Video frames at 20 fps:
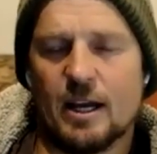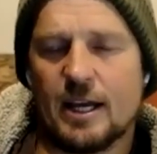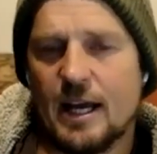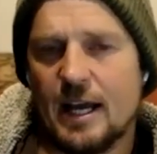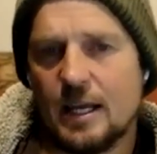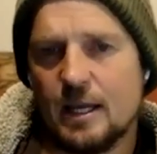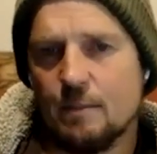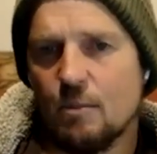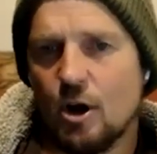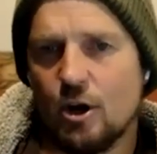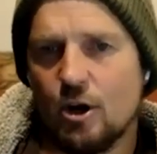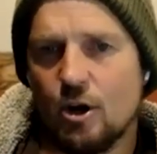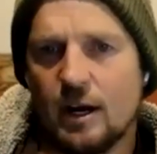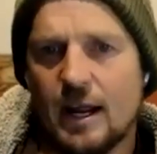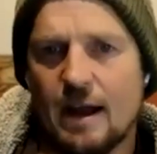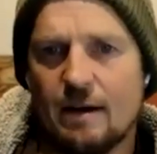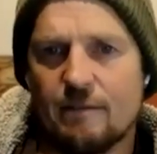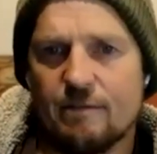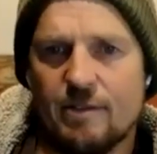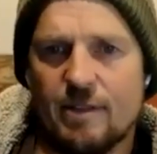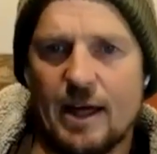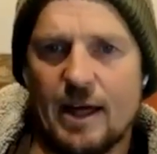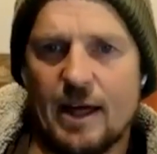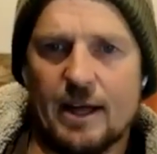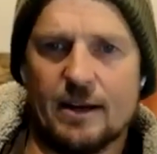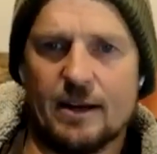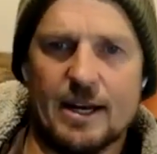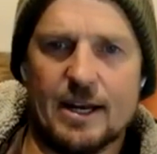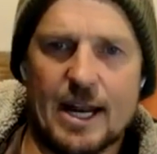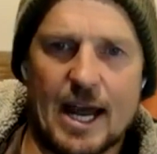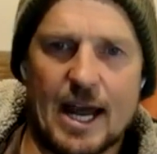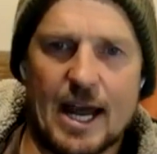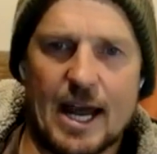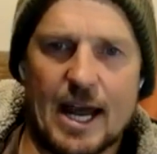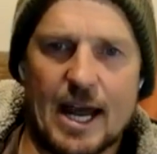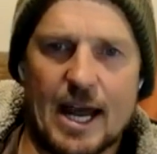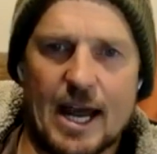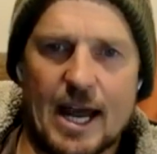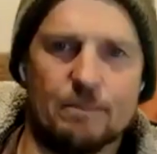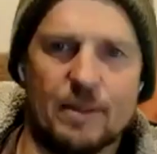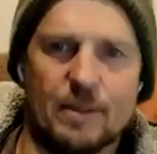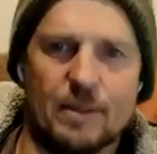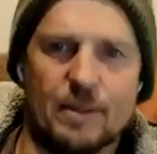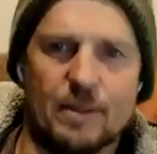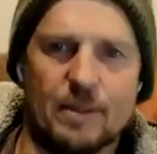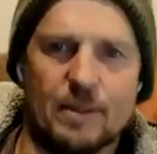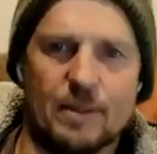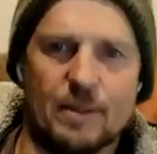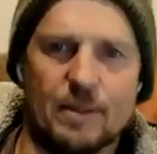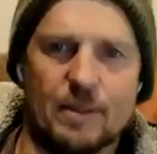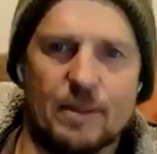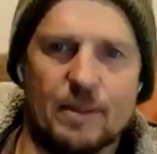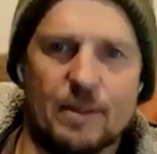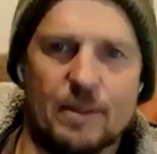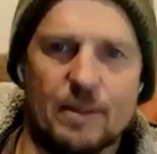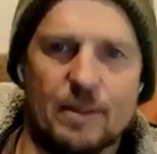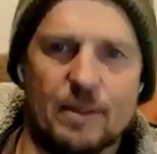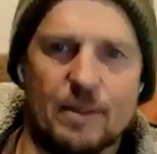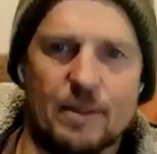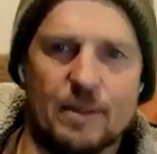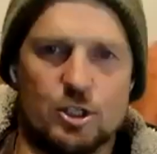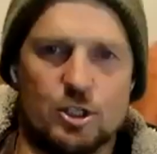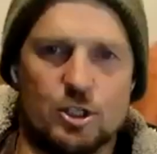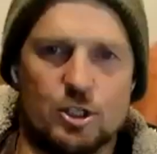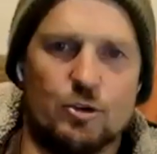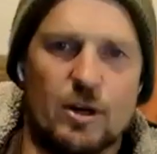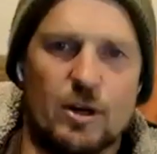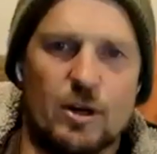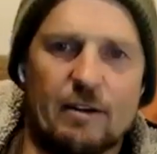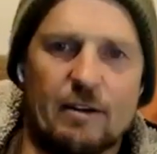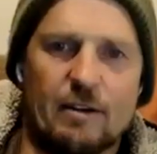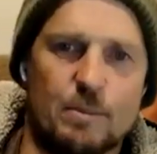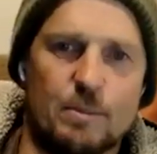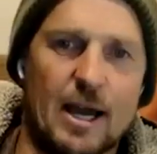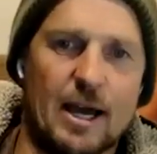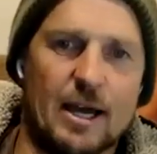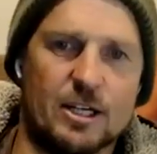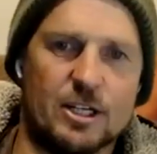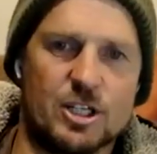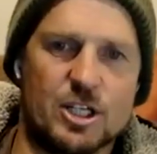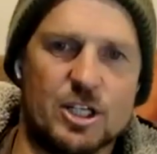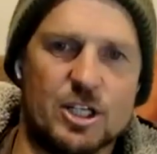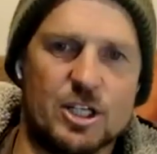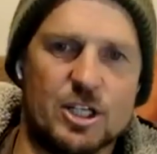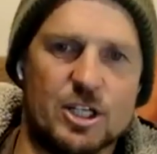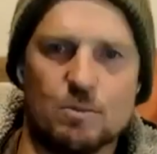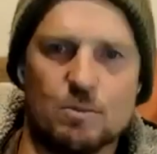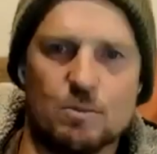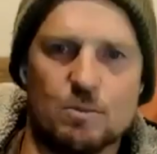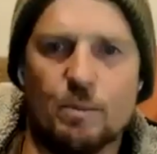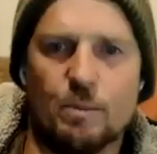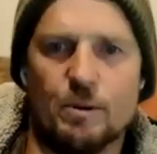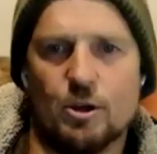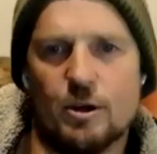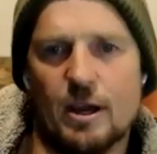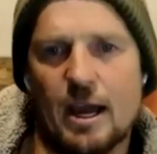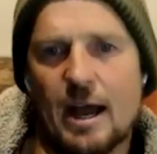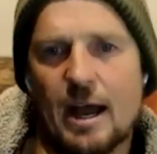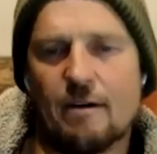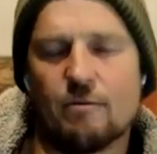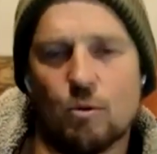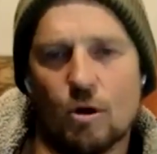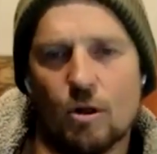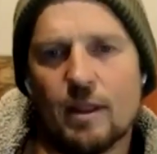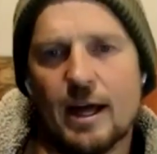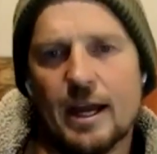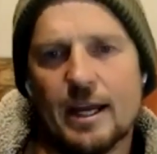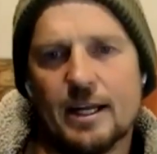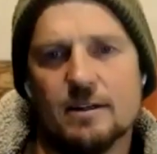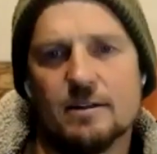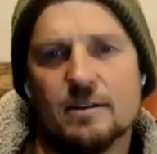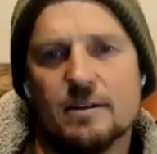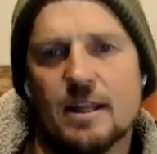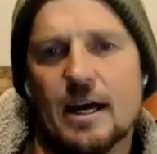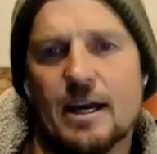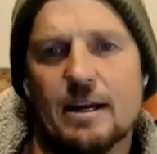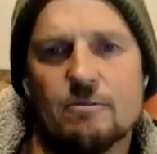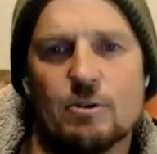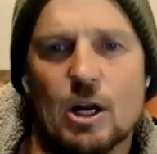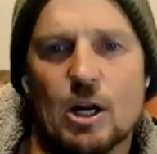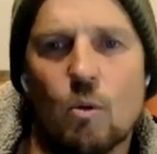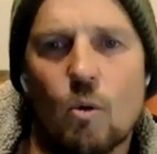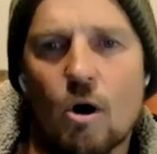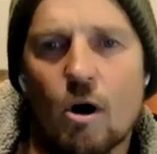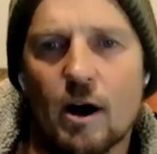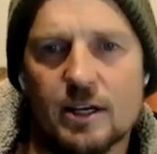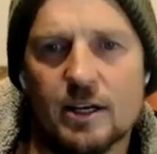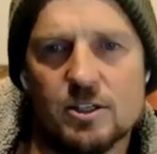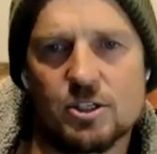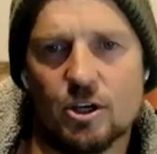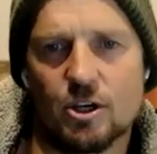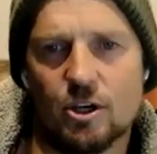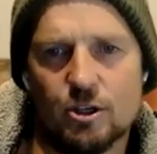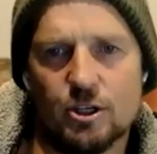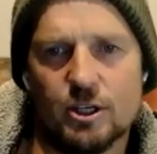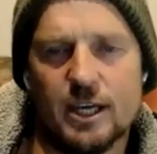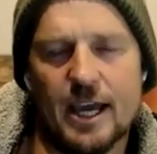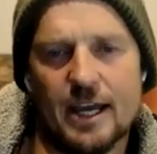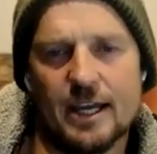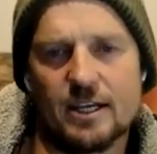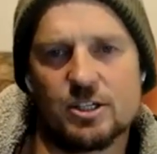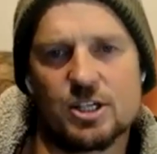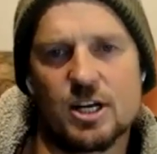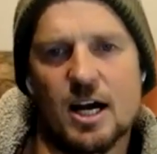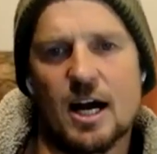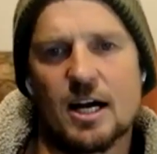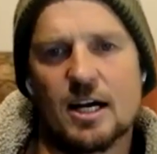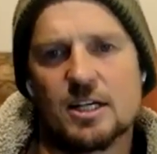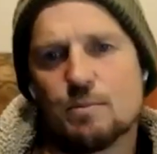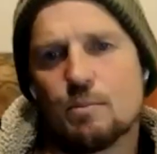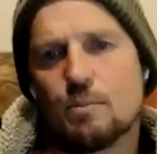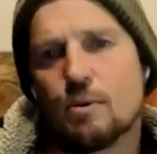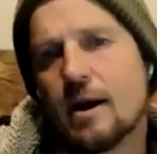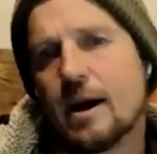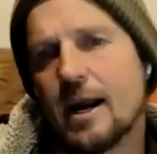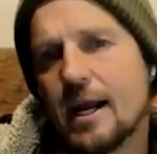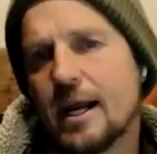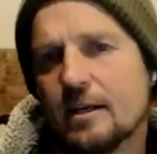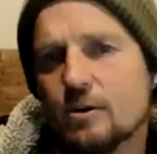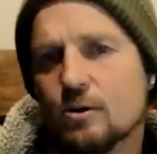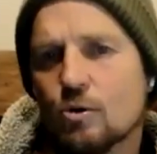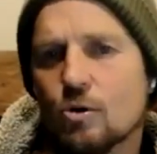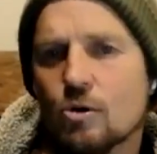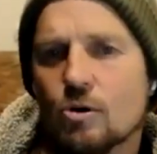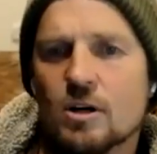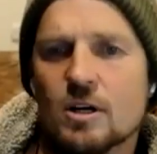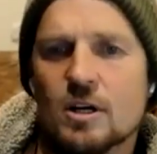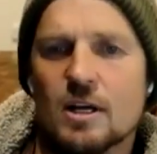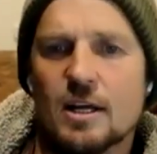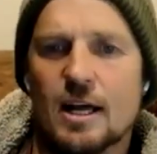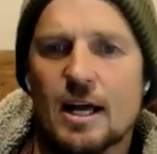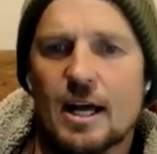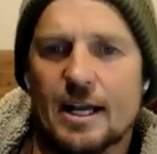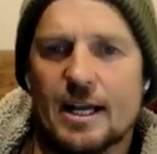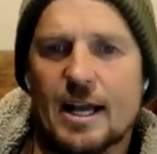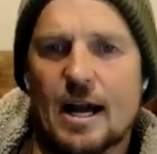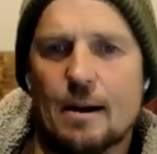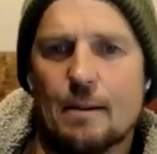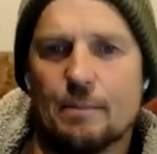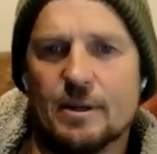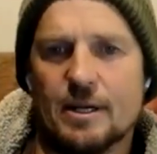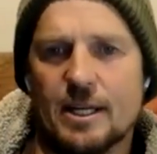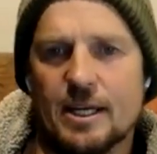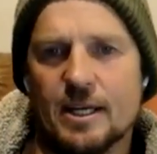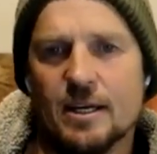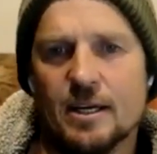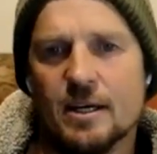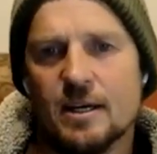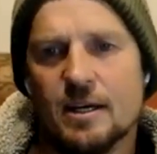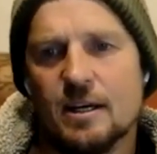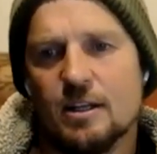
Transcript: Okay, you might not have that name that you think you should have to be able to charge more, but you have what they require. So you can charge a brand or a company.